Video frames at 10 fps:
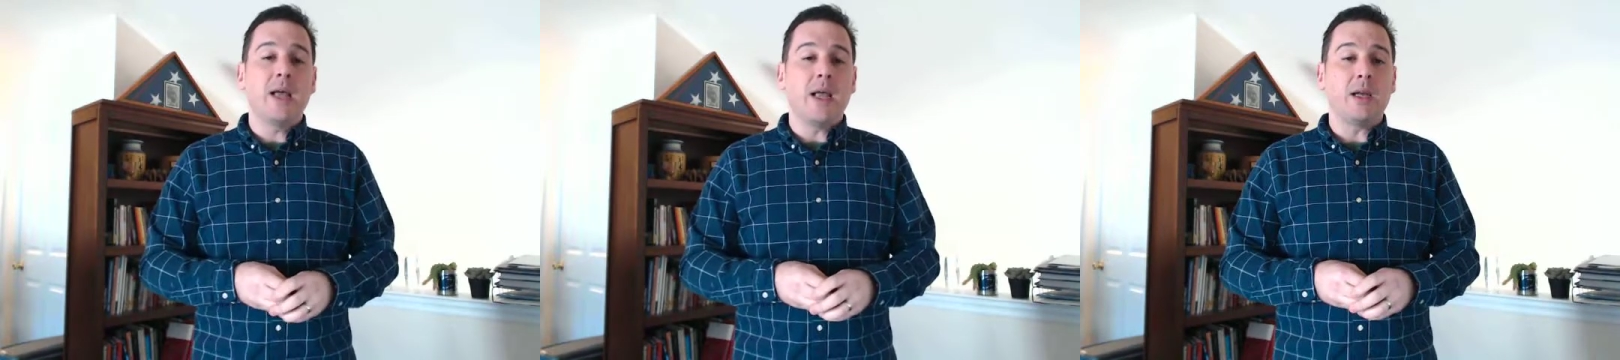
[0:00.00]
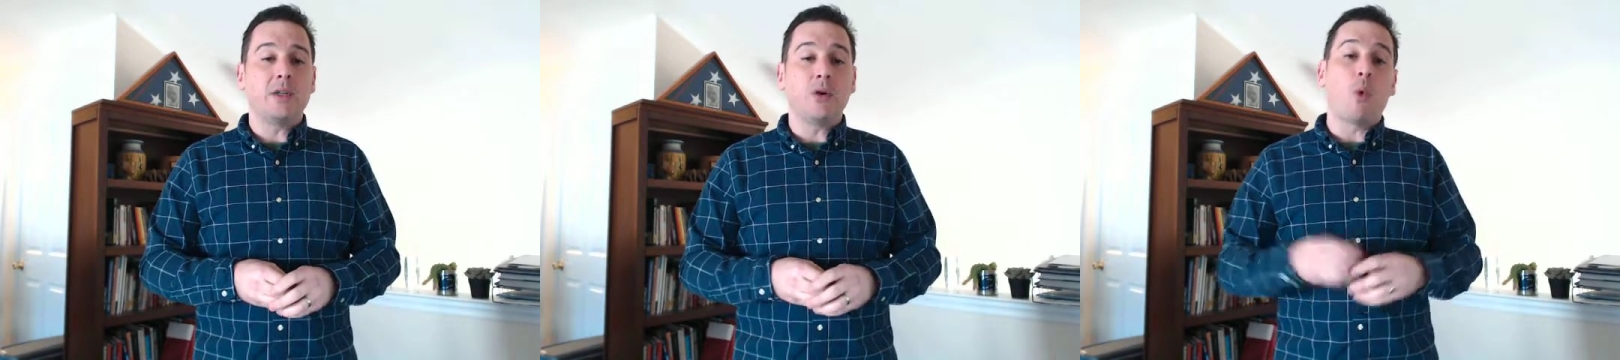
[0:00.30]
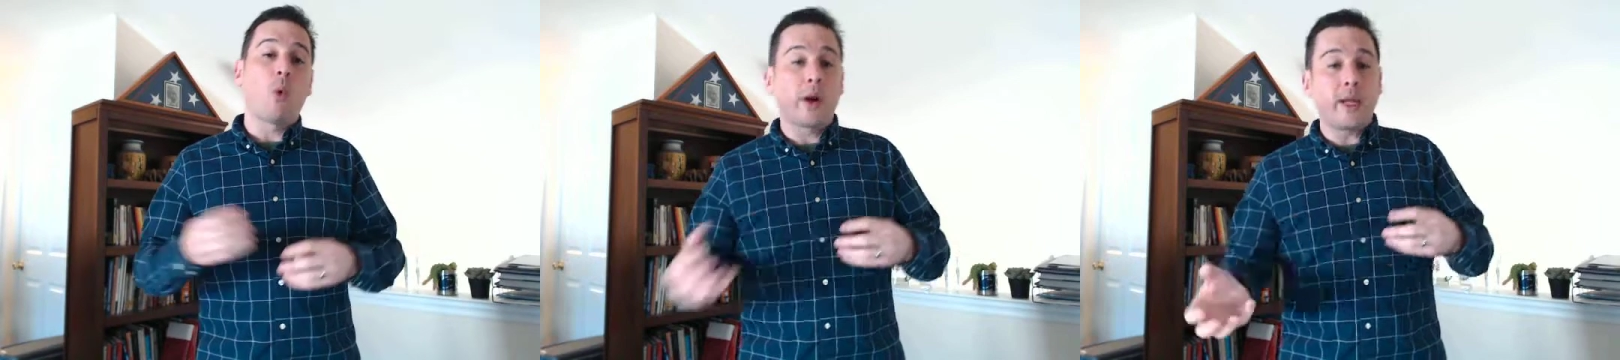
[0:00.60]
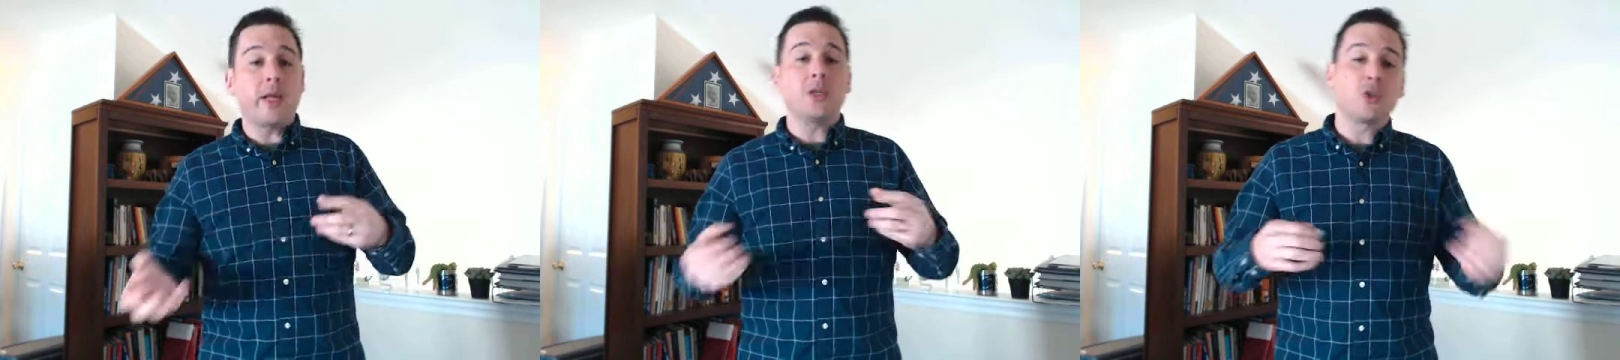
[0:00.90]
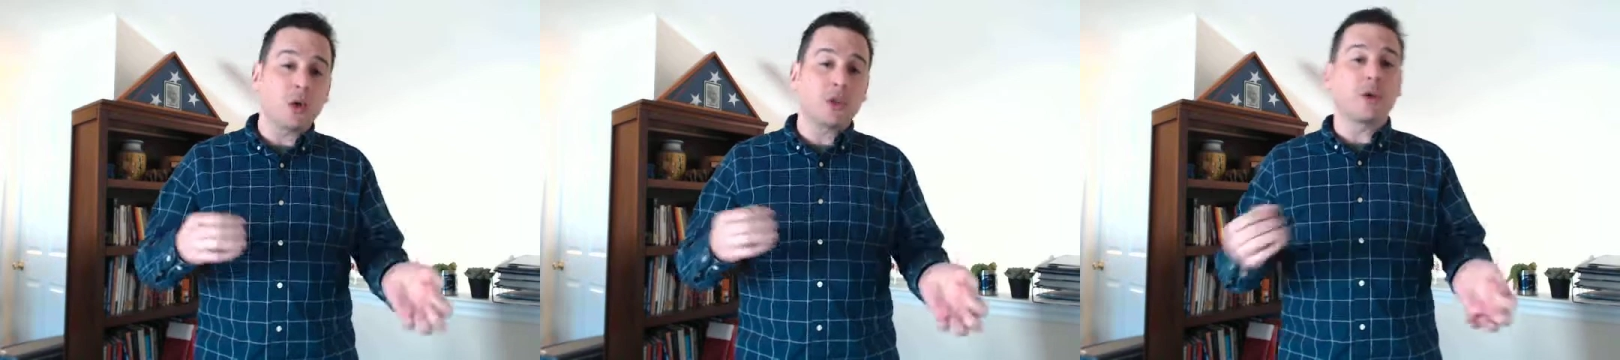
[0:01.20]
into our working
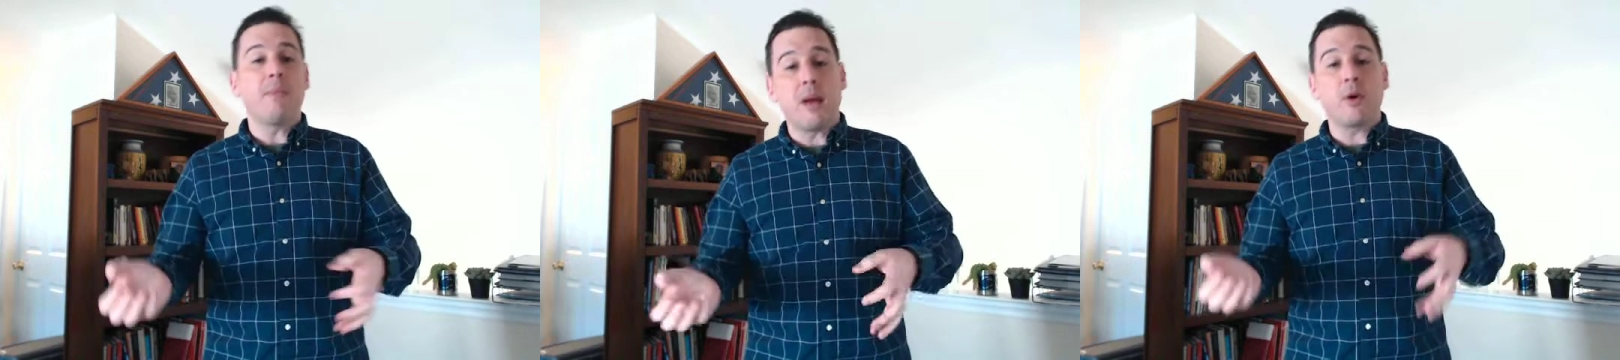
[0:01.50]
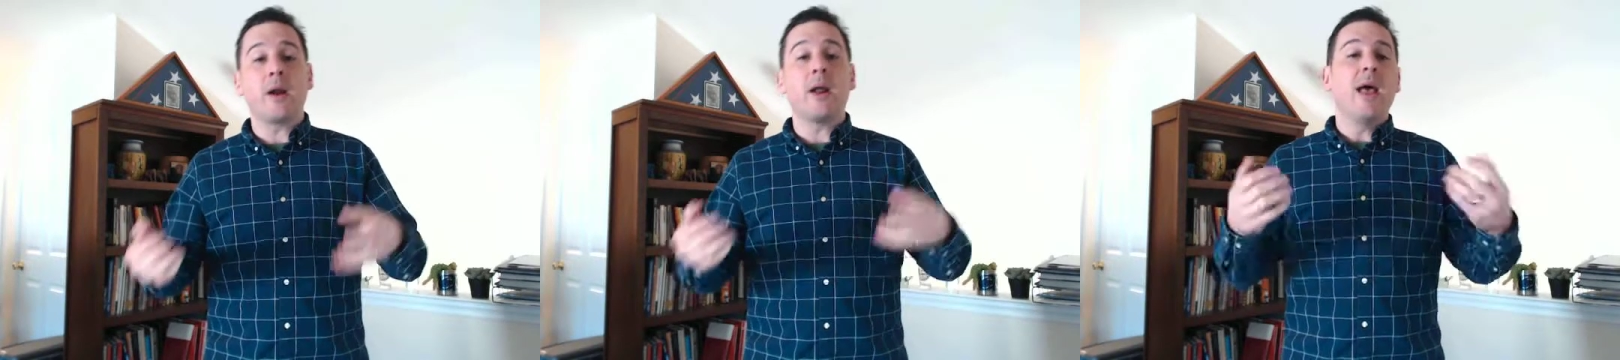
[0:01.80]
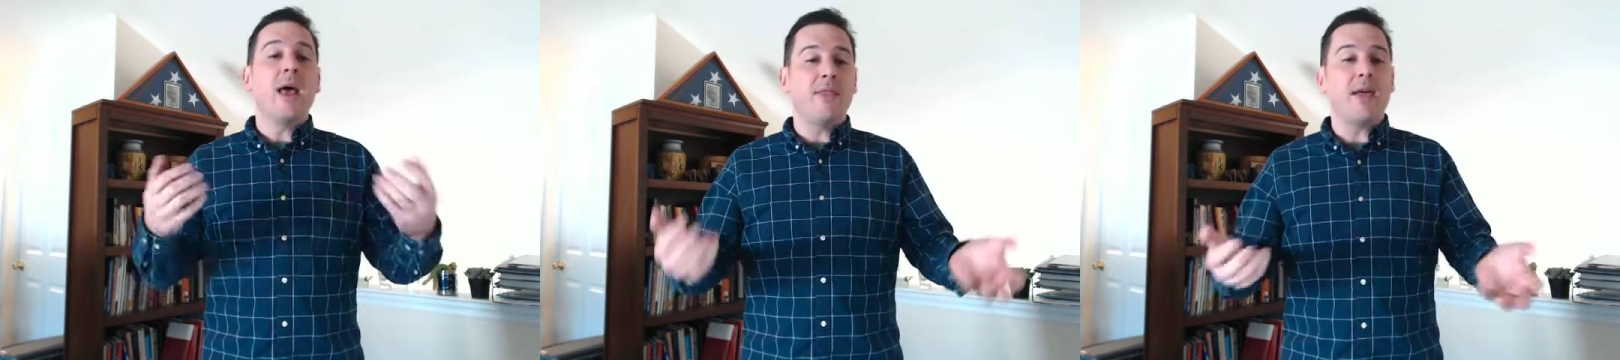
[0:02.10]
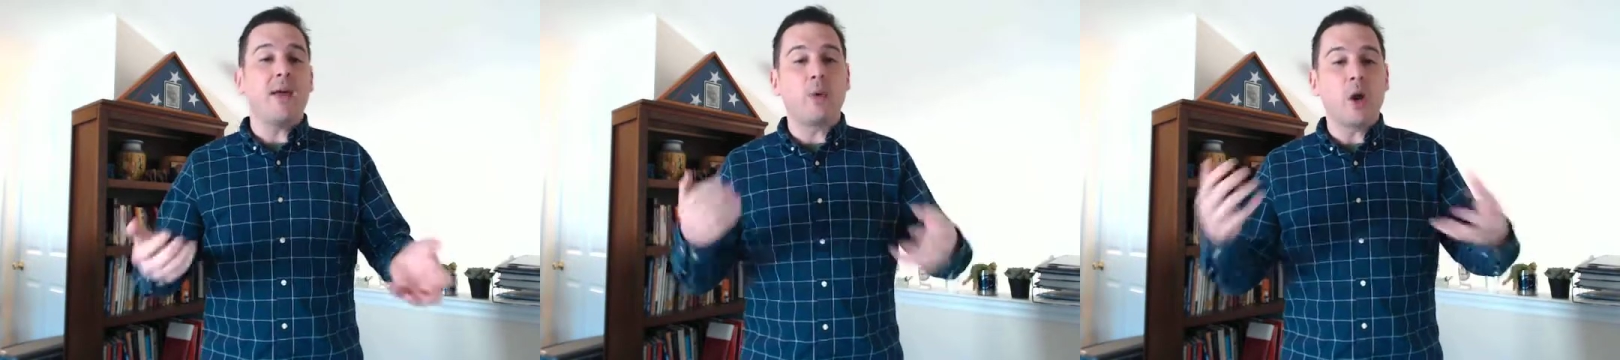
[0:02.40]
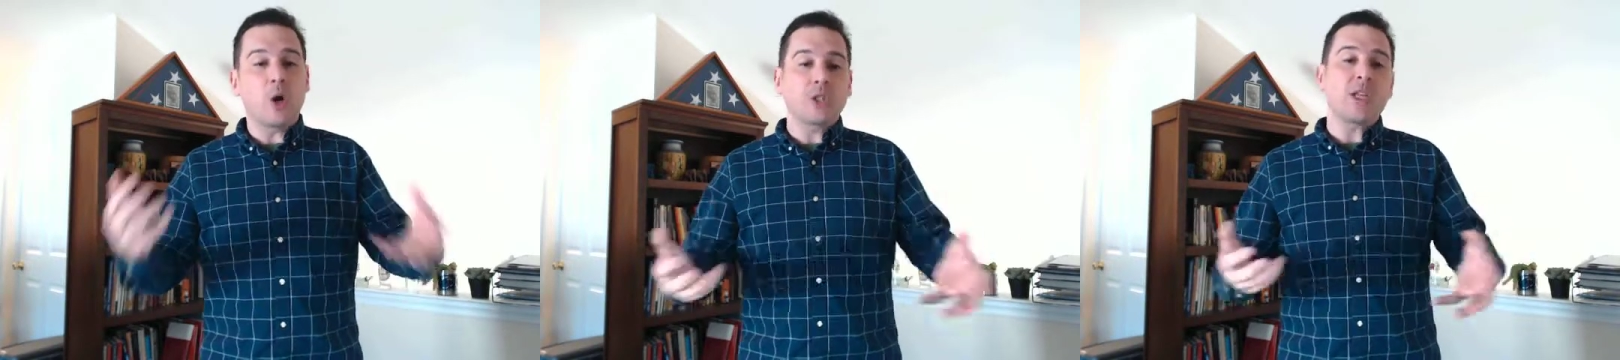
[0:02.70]
short-term memory and then
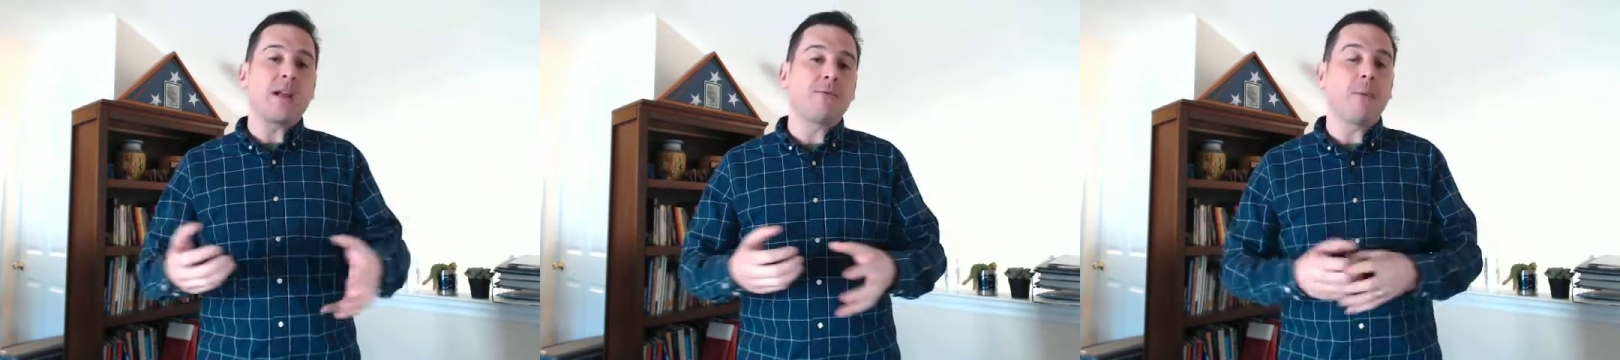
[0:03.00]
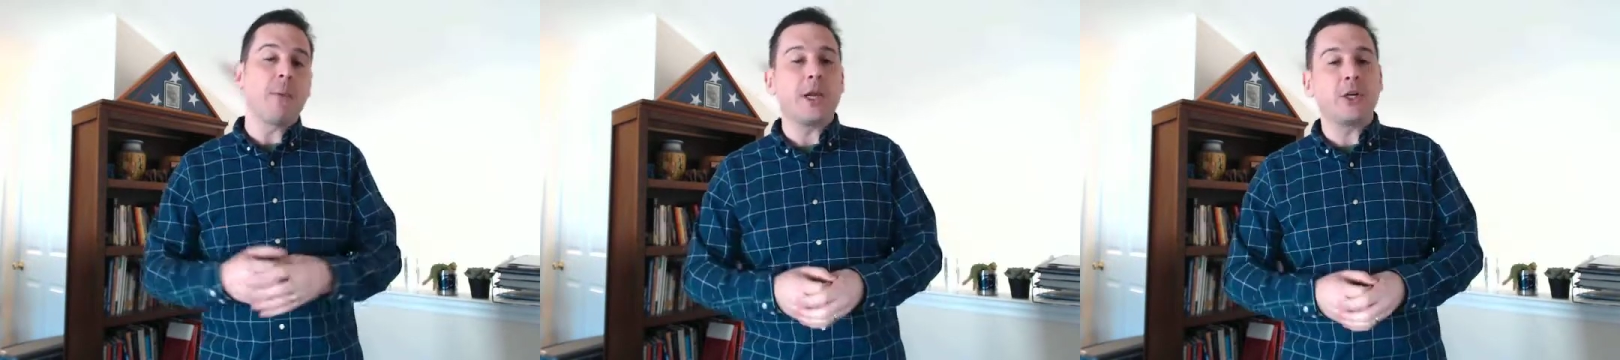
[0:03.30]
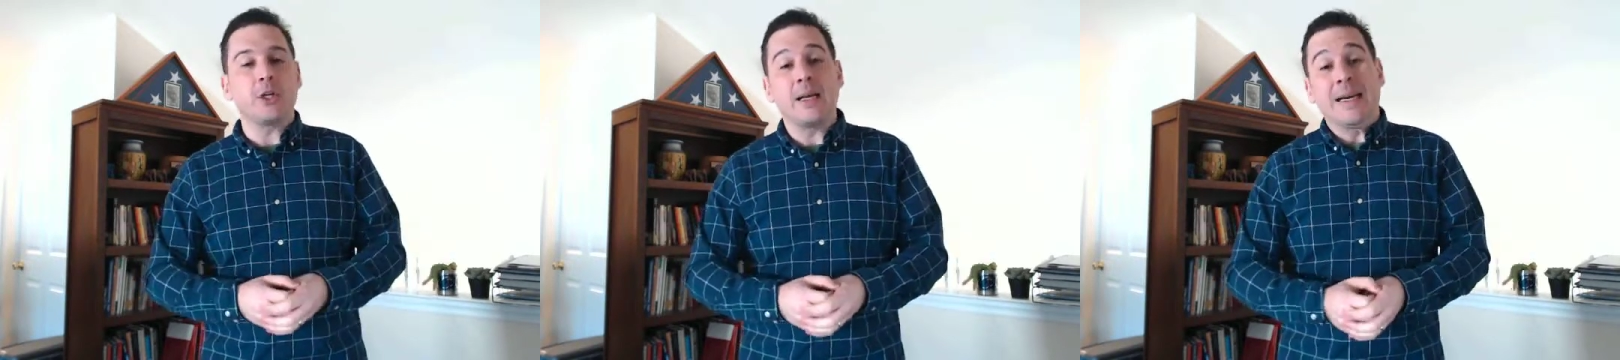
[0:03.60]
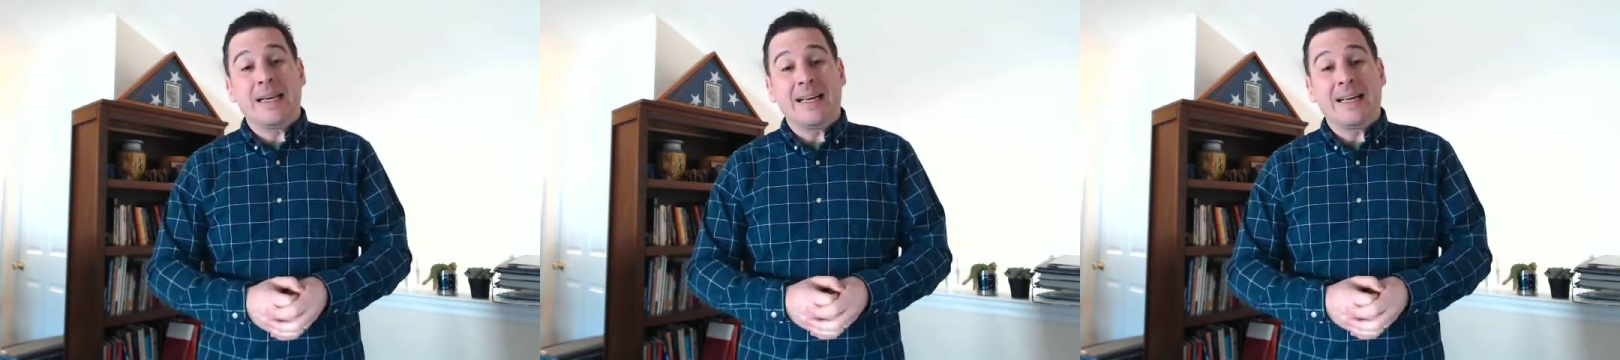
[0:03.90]
rehearse that information